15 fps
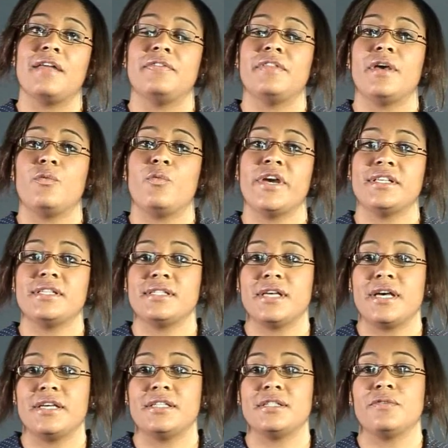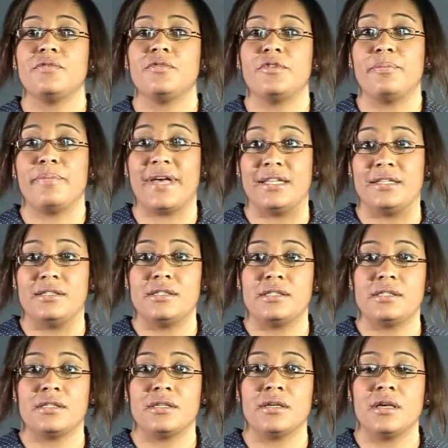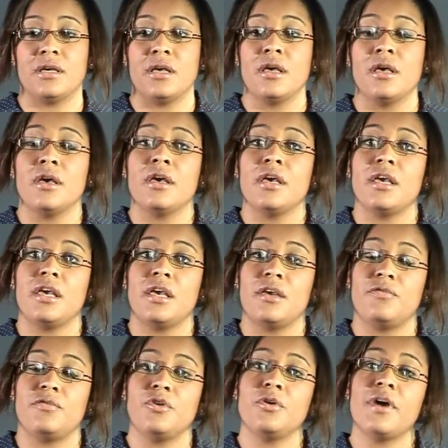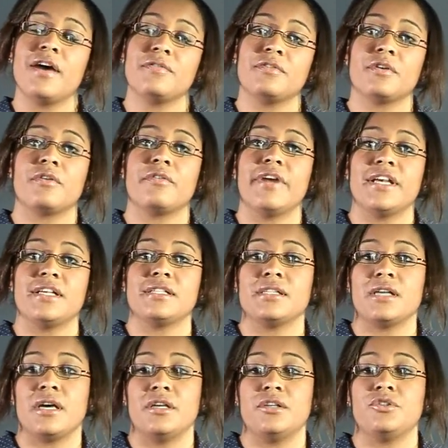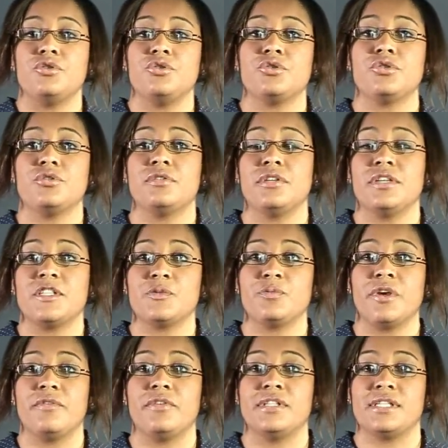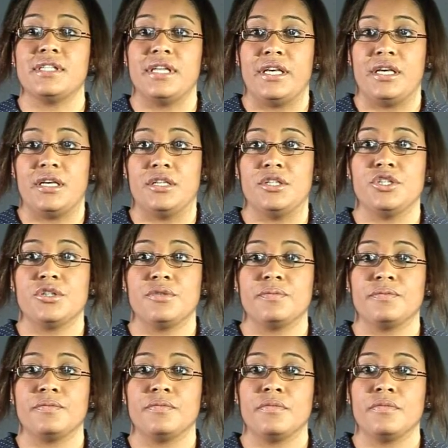and their waist size for the pants. If you have the correct size, you shouldn't experience leakage.